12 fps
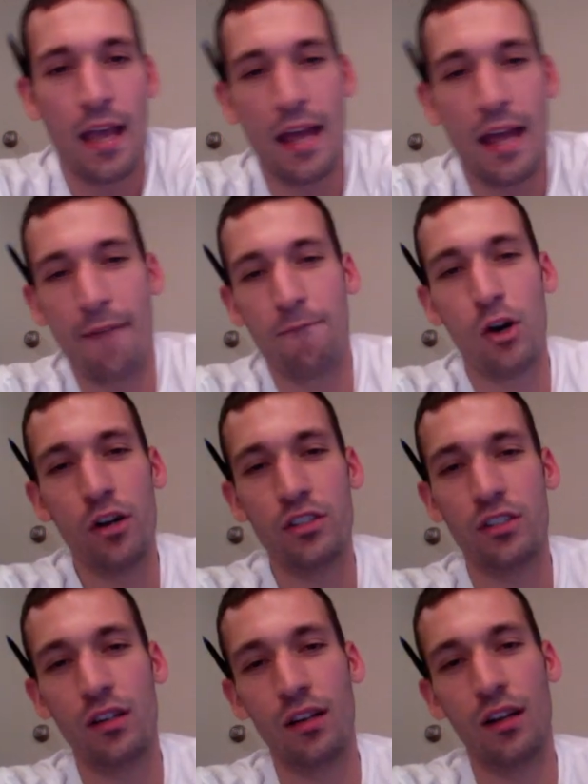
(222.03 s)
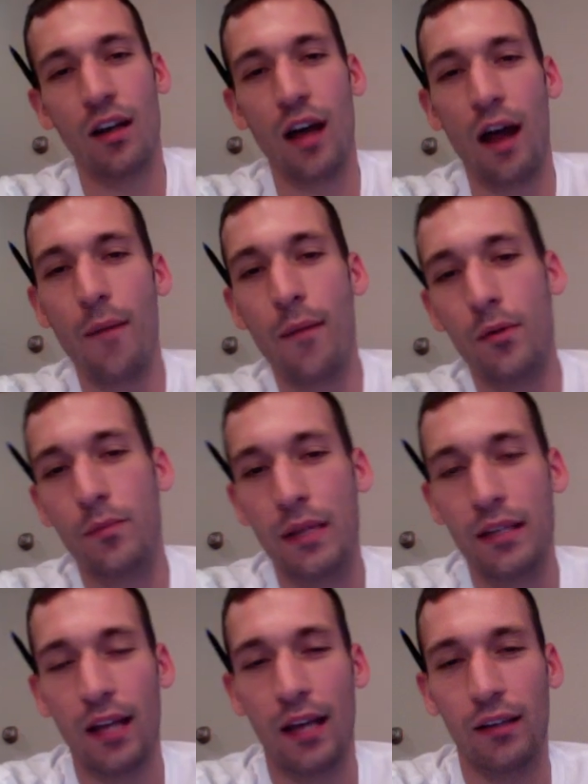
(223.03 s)
And at first, I remember
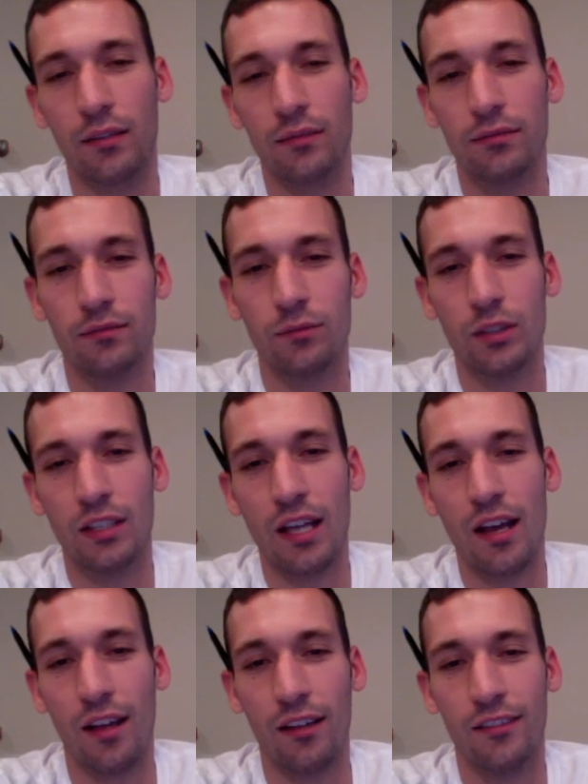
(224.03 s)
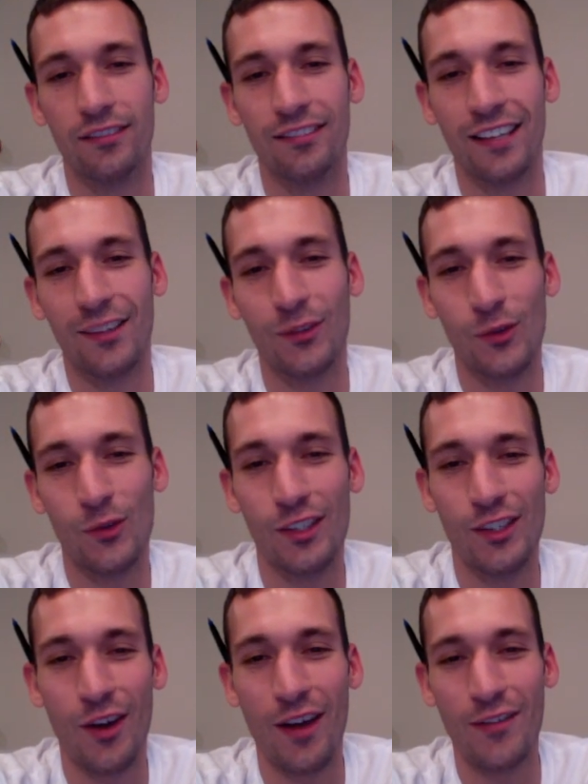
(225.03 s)
being like, what the hell? Like,
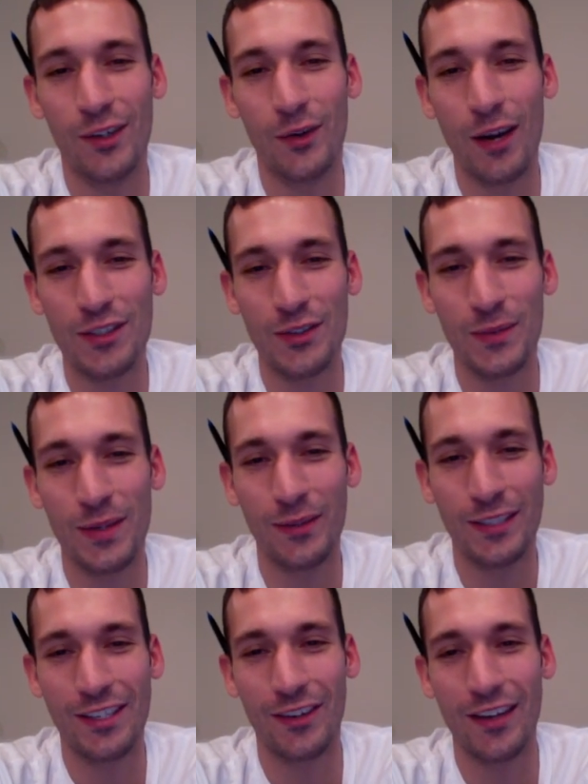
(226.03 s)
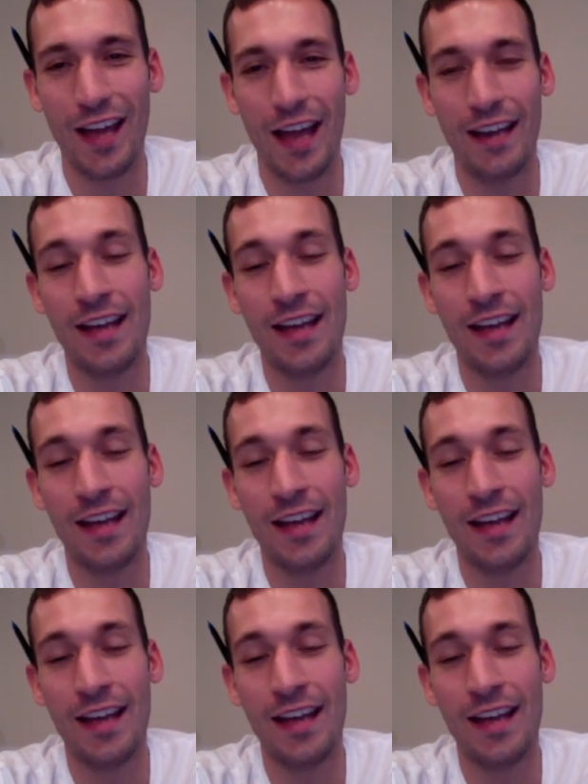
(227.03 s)
you don't have any questions for me? What's going on?